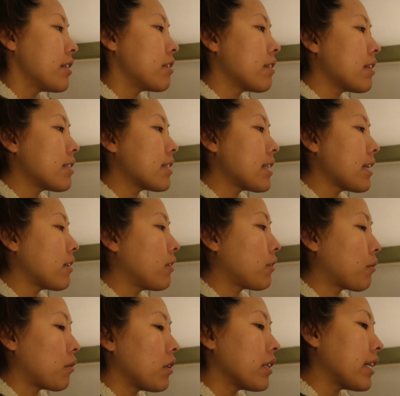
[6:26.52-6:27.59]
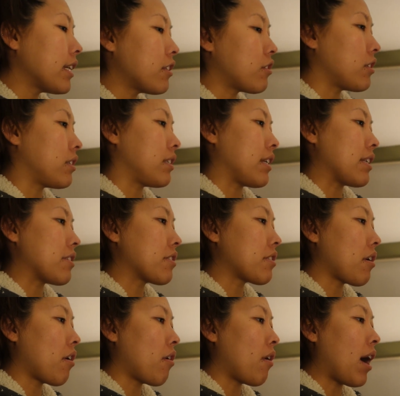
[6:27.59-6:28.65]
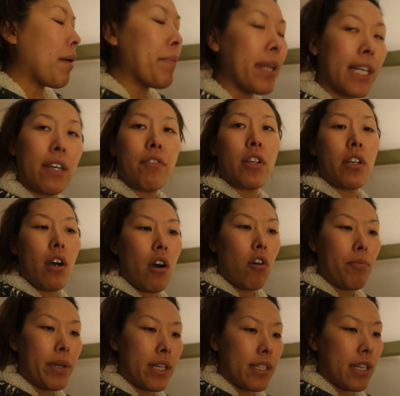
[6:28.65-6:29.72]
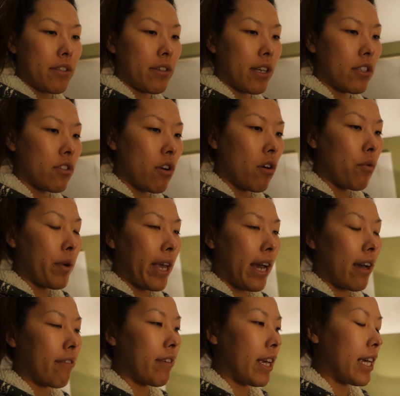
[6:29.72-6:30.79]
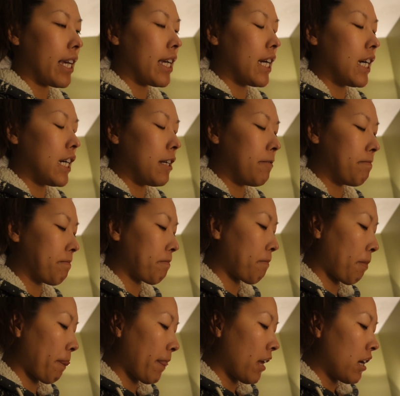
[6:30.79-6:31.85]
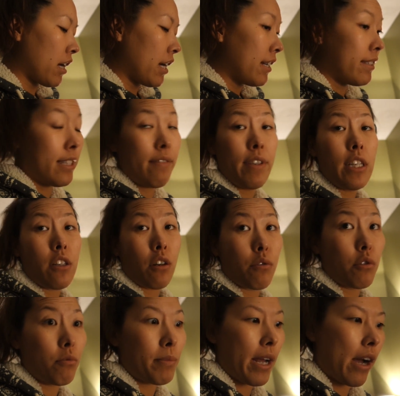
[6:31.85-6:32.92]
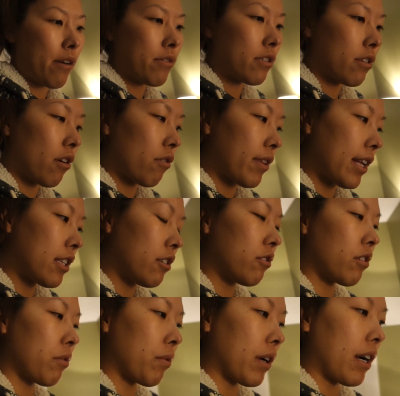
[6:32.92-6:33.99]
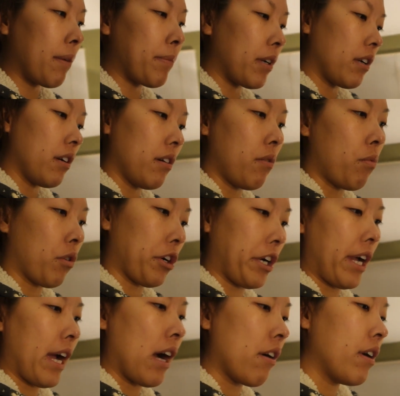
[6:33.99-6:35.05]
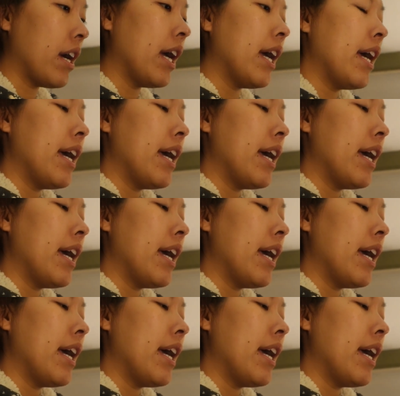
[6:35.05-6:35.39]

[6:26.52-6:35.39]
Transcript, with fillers: So this thing looked really interesting. So I'm going to give it a go because as you guys know, we have a TV in our room now. So that's usually where I'm going to work out.